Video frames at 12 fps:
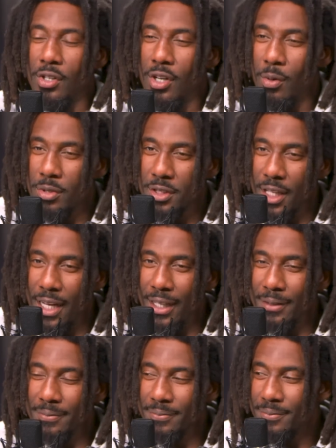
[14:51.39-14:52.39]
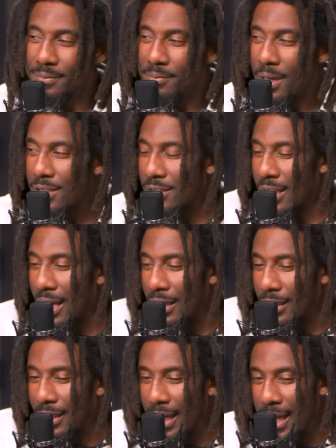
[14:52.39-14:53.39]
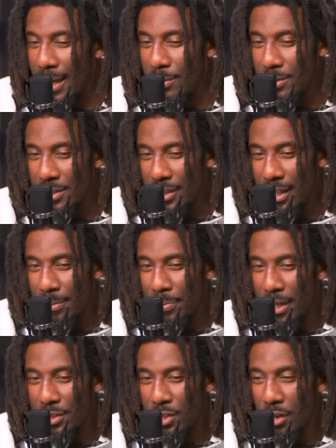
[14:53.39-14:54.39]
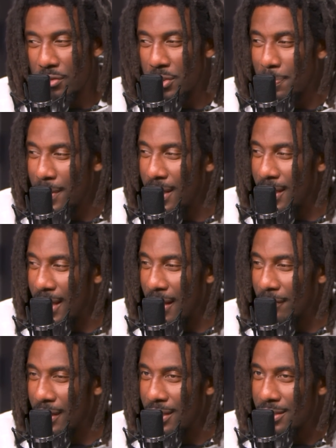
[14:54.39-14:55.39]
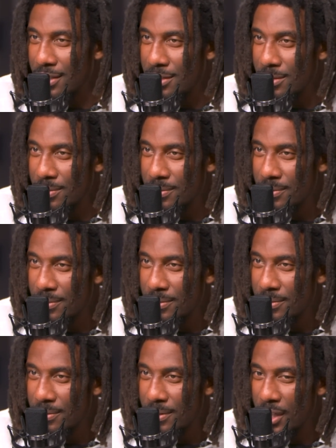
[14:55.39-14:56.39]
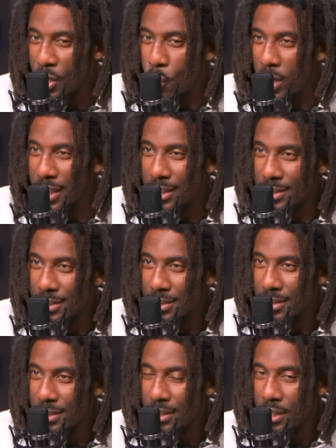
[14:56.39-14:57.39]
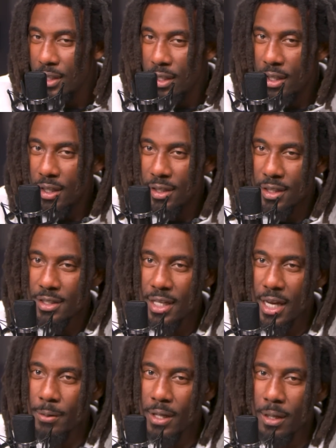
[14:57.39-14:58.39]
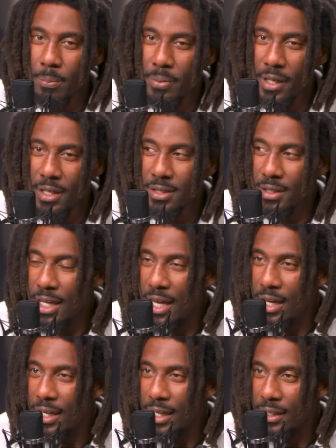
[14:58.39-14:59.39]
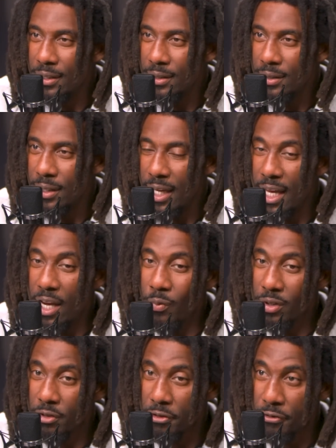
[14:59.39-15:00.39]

it was like my style of game was like based off speed and athleticism and quickness. At the time, a lot of bigs didn't have that, and with the